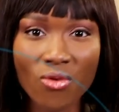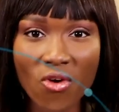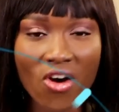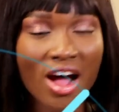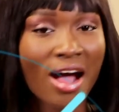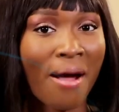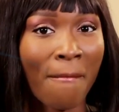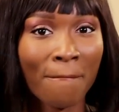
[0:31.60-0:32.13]

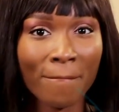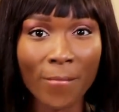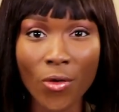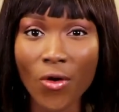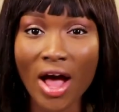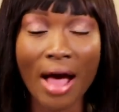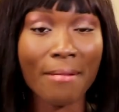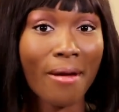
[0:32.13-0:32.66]
more and
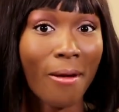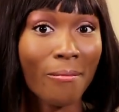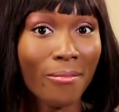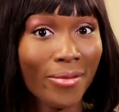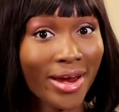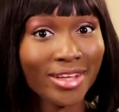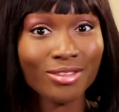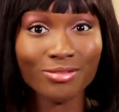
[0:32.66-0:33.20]
more about
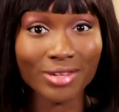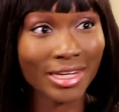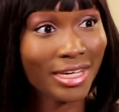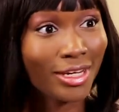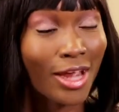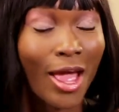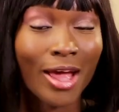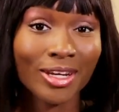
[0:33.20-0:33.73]

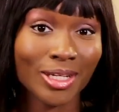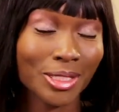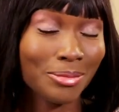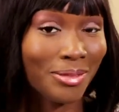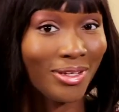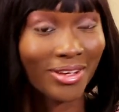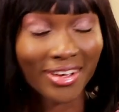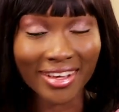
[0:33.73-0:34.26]
breastfeeding, just
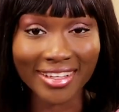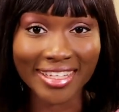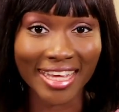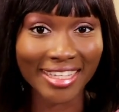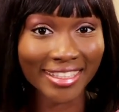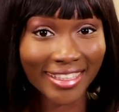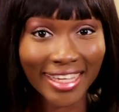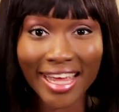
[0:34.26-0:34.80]
because I
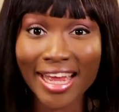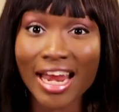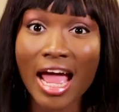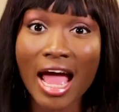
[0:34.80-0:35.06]
said